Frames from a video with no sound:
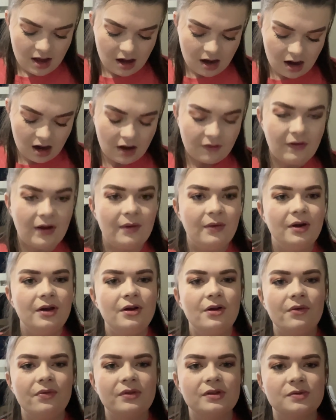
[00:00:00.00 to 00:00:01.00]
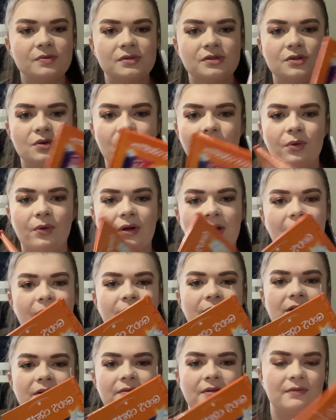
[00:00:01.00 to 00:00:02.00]
If I would have known this was torn, I
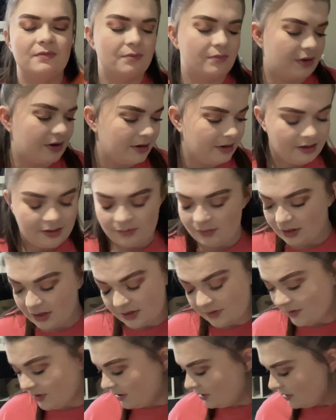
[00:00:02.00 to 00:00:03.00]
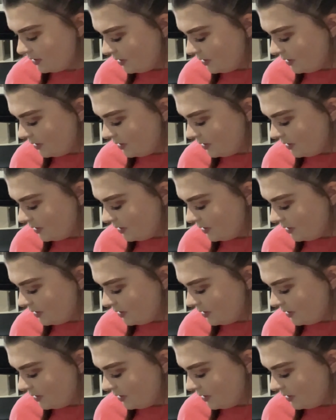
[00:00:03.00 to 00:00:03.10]
wouldn't have even bought it, but it's fine.